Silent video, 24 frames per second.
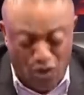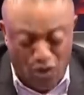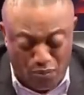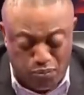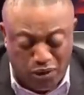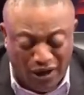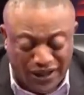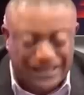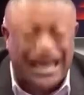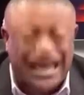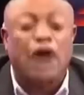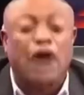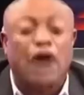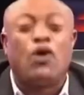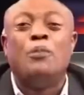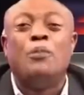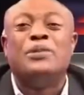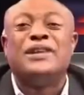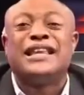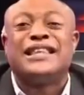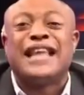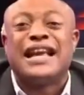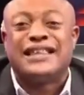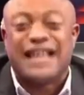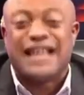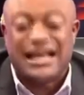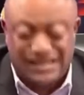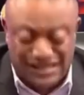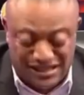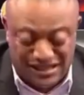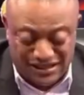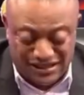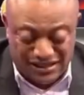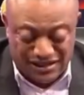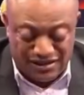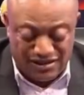political
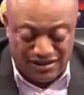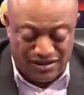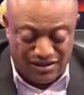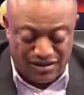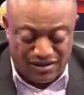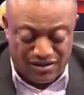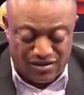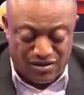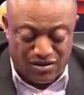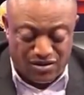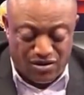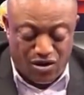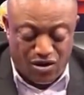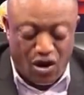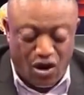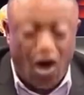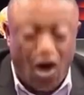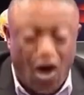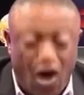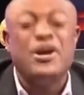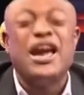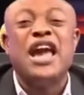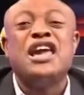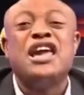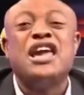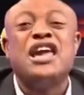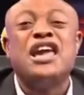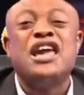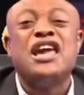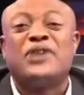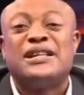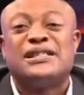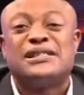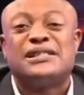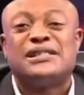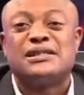commentators. Only
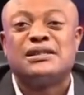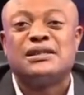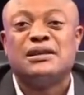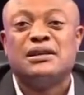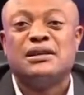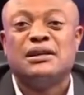hypocrites.